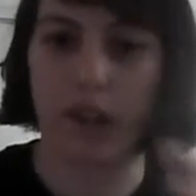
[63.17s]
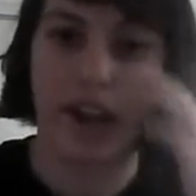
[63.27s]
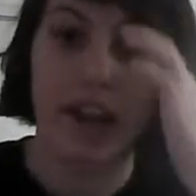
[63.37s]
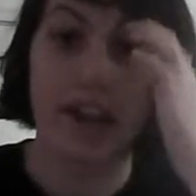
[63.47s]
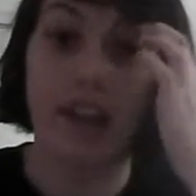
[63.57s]
sort
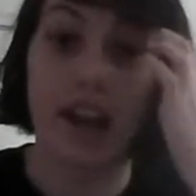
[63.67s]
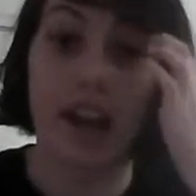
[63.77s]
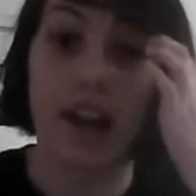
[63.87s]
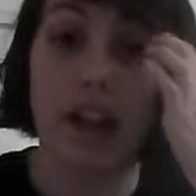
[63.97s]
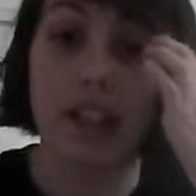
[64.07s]
of
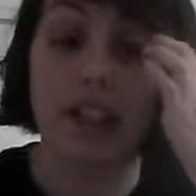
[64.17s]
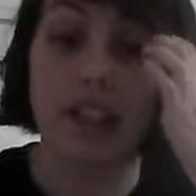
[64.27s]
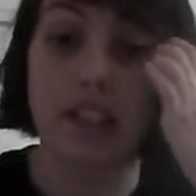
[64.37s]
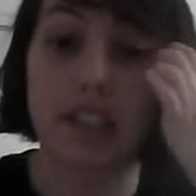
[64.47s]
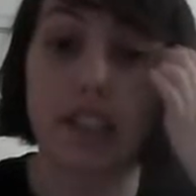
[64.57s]

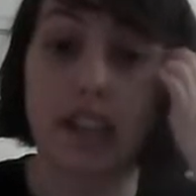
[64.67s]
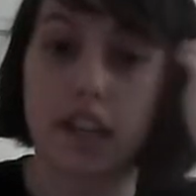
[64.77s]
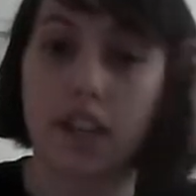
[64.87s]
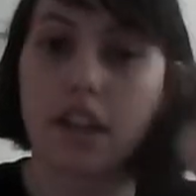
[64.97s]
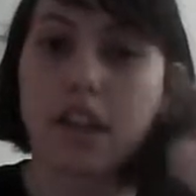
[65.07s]
identity.